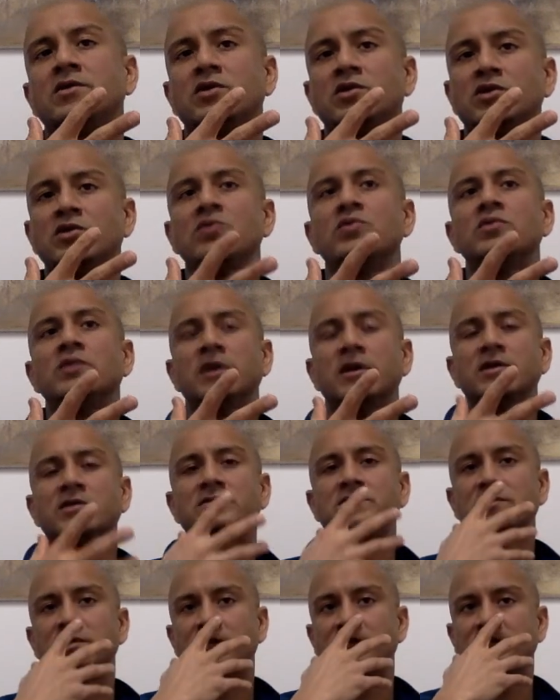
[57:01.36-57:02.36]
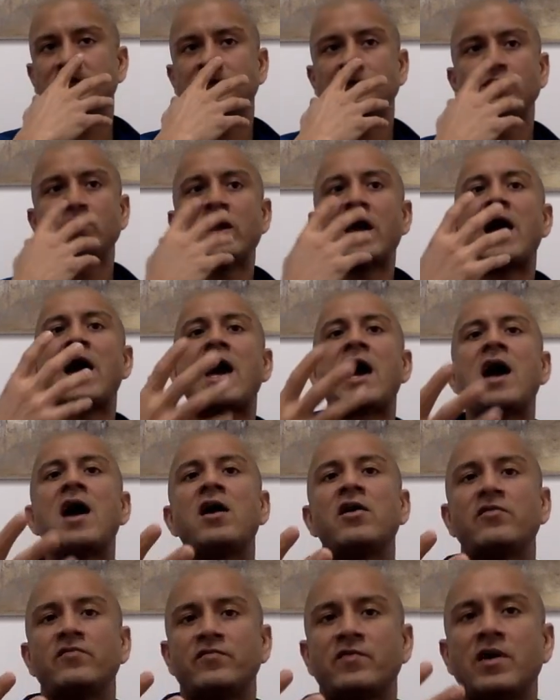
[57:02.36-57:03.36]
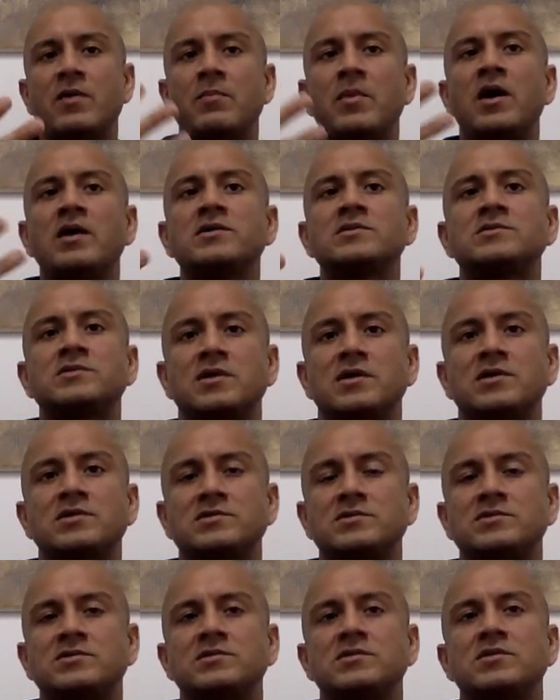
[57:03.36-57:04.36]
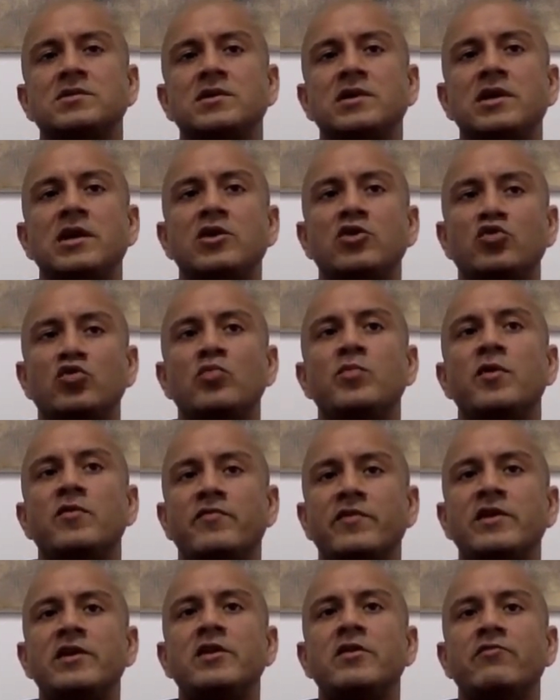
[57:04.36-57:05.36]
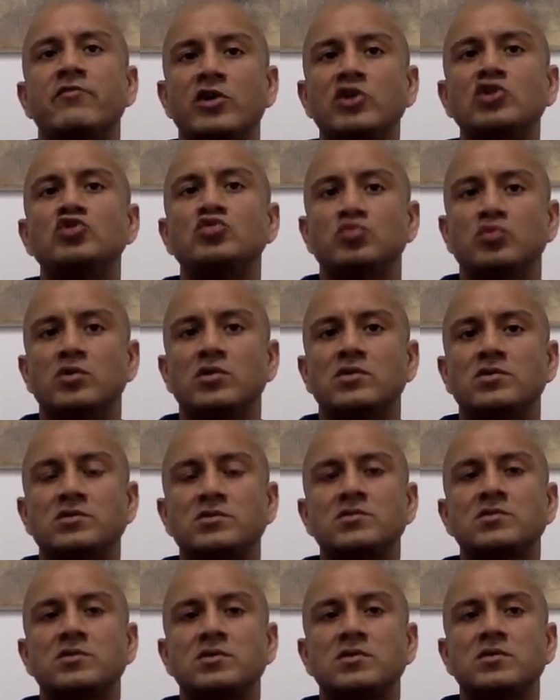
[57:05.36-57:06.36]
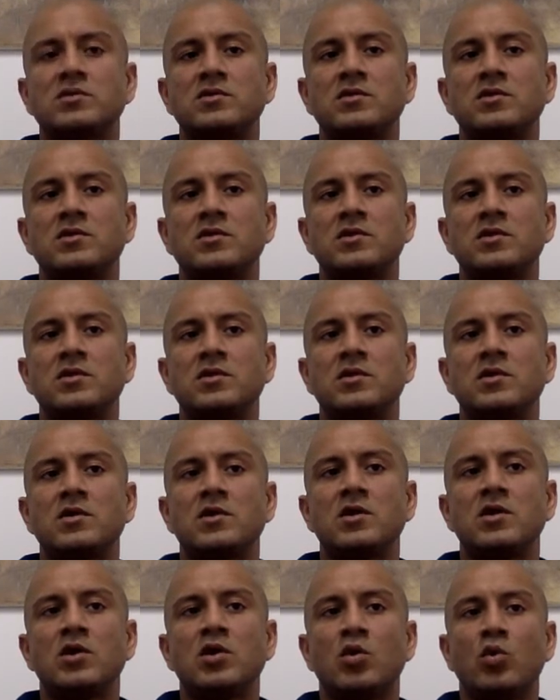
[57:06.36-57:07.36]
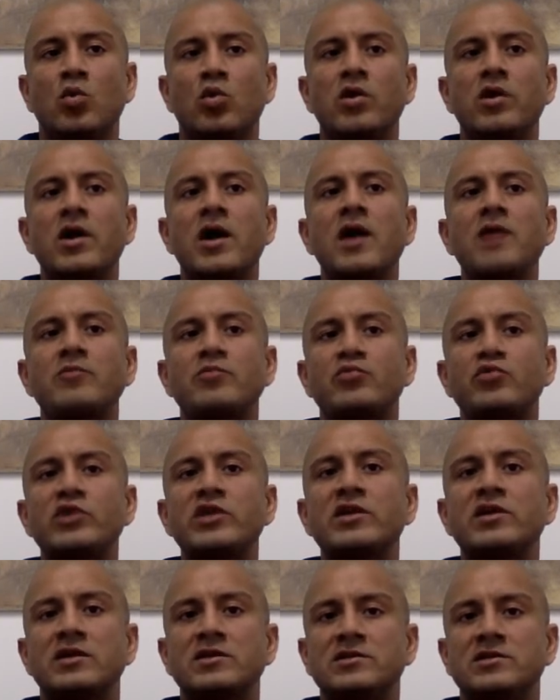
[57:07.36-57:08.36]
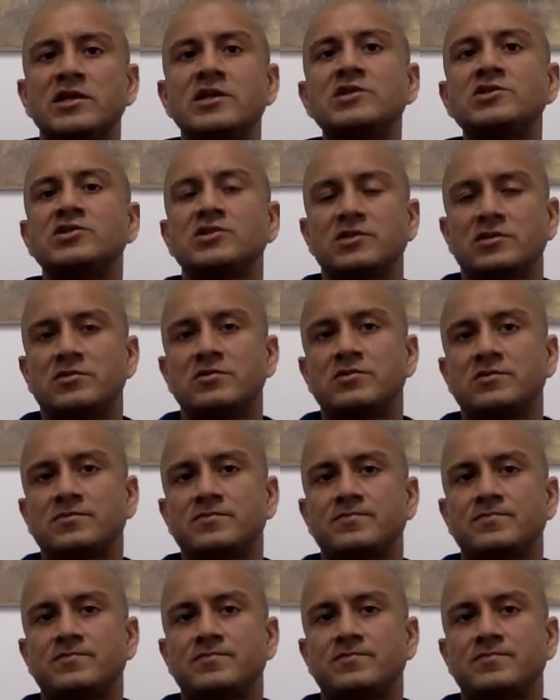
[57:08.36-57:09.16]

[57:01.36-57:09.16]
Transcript: to do this is to have amongst us a group of individuals who are not preconditioned